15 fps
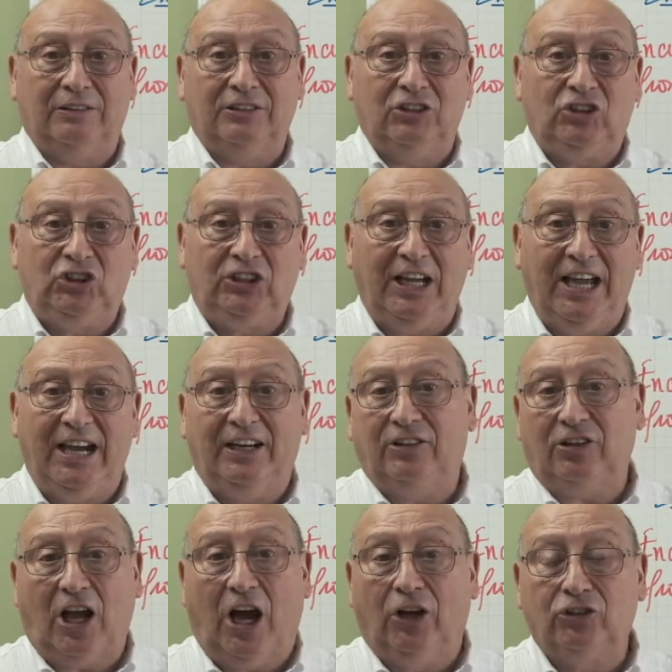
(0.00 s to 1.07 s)

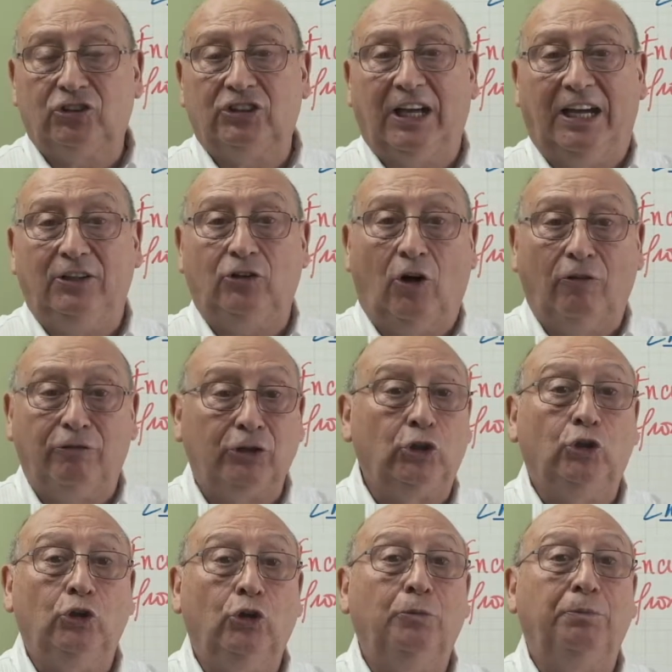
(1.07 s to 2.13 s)
shared outside of a
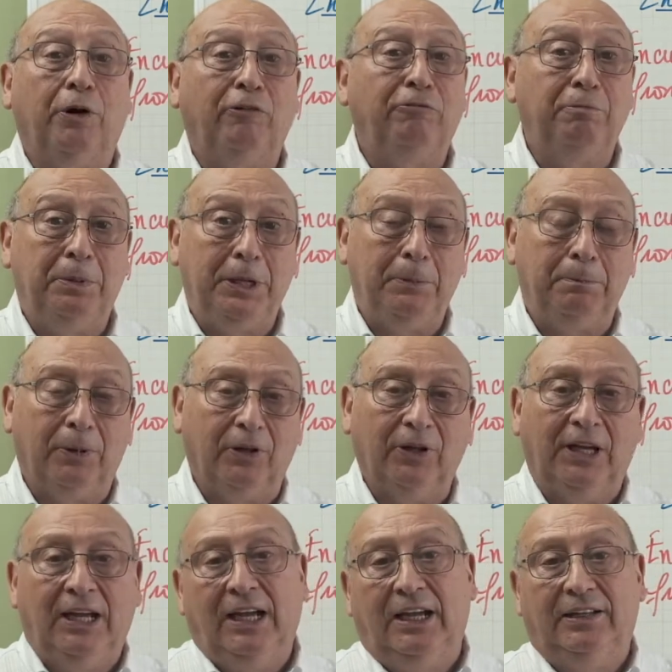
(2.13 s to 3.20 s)
group of people
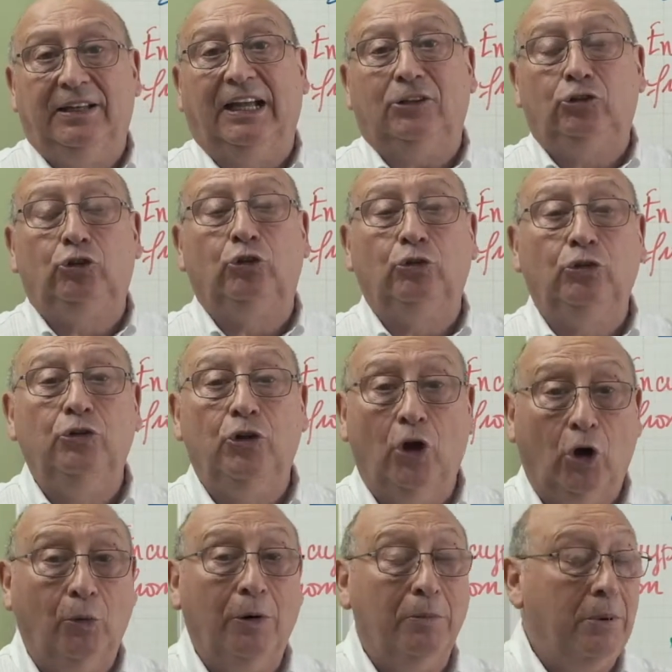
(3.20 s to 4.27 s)
that should
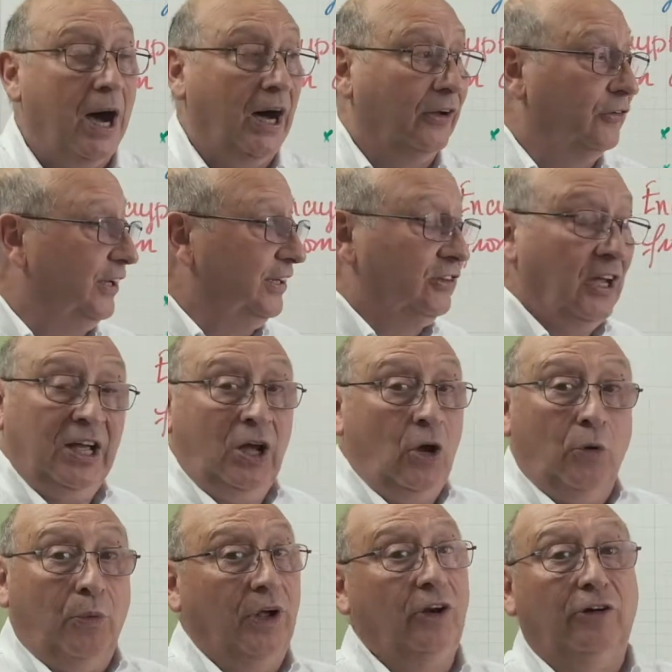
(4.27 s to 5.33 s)
know about it.
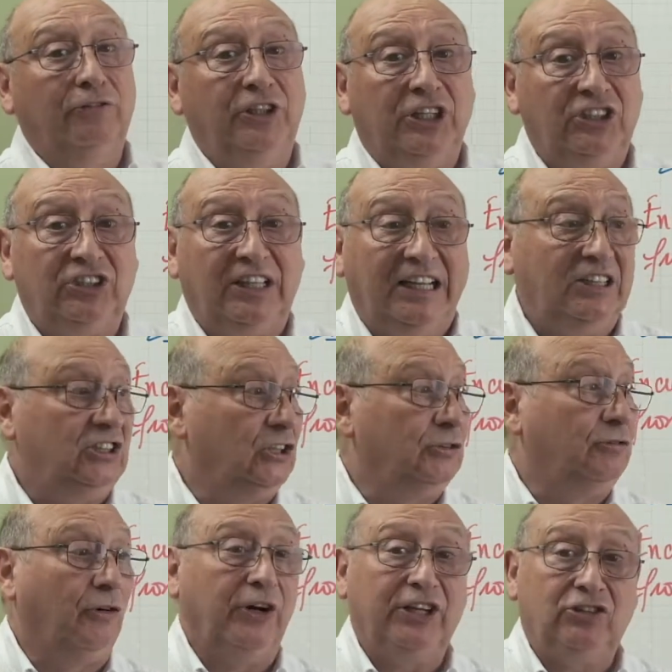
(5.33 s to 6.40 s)
One of these things is,
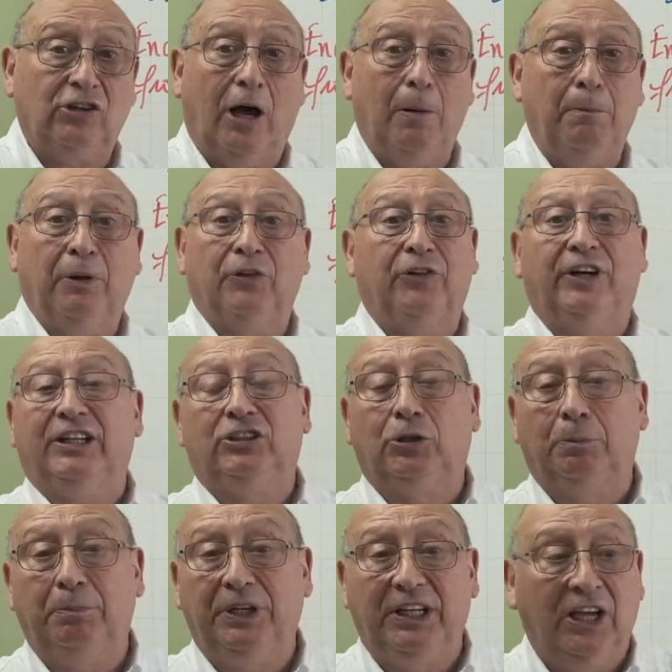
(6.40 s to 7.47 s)
for example,
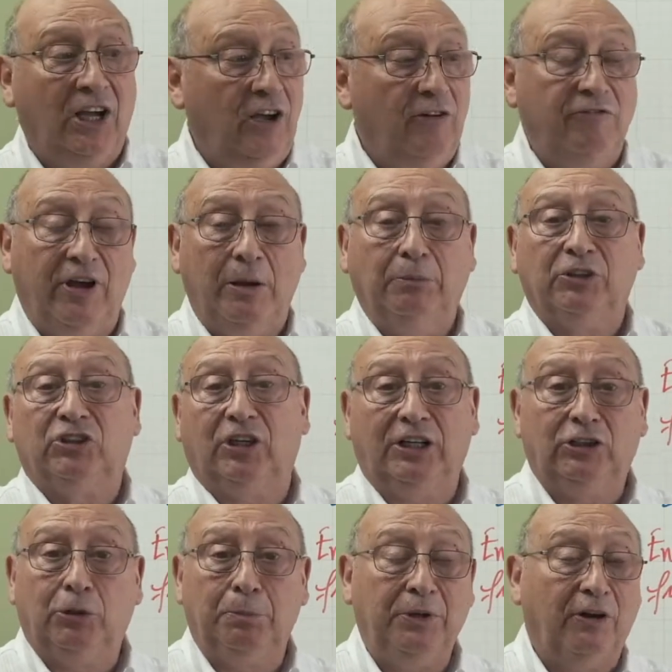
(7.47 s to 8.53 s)
the famous
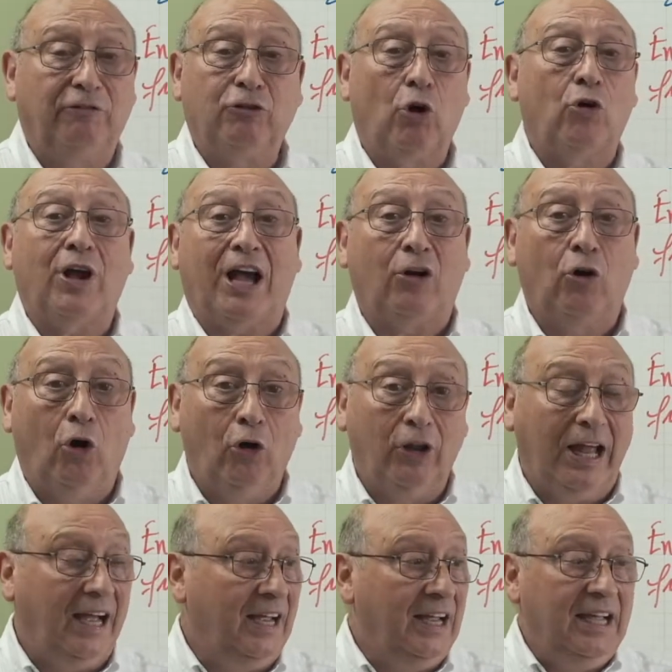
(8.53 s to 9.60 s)
recipe of
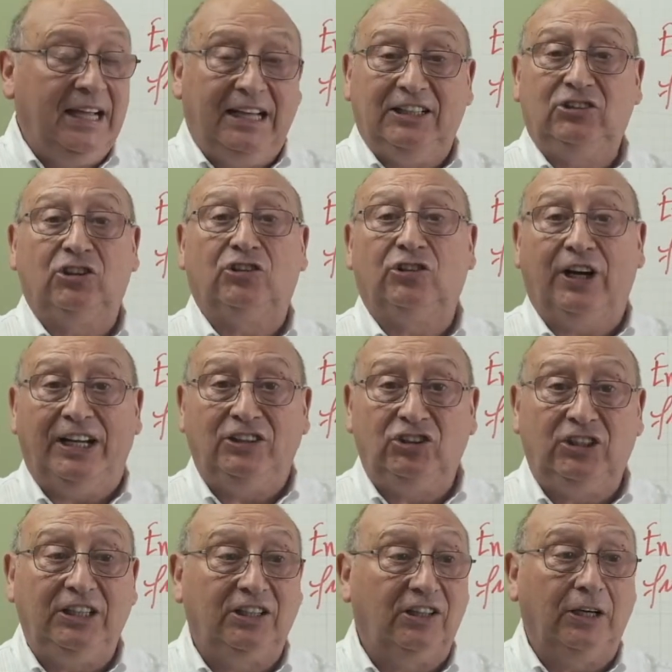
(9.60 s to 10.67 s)
Coca-Cola. It's a trade
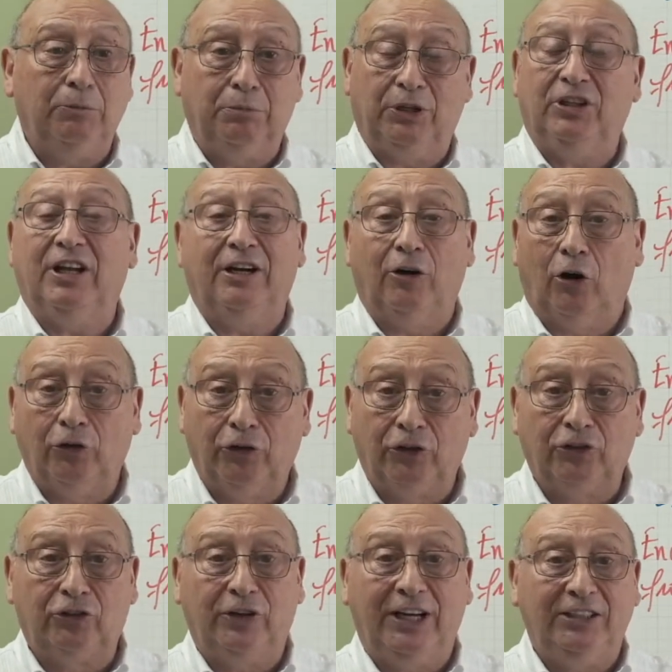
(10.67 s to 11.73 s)
secret, but there are other
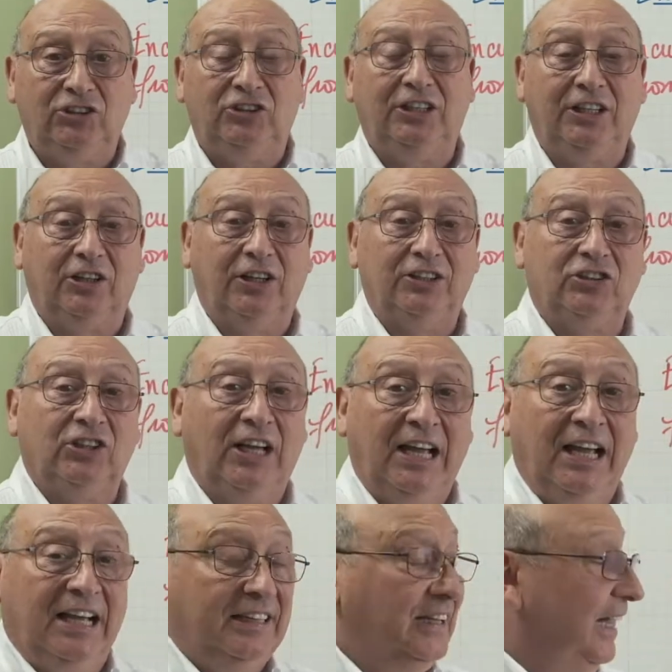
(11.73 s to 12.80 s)
trade secrets
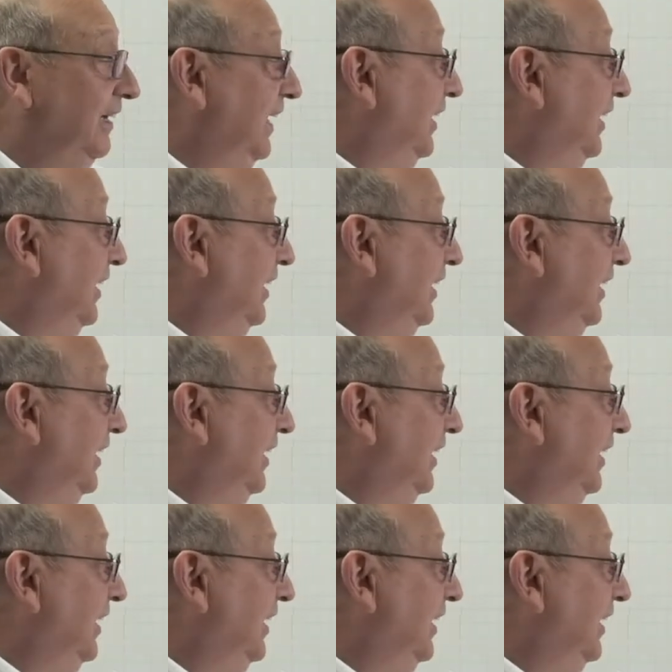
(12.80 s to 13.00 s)
that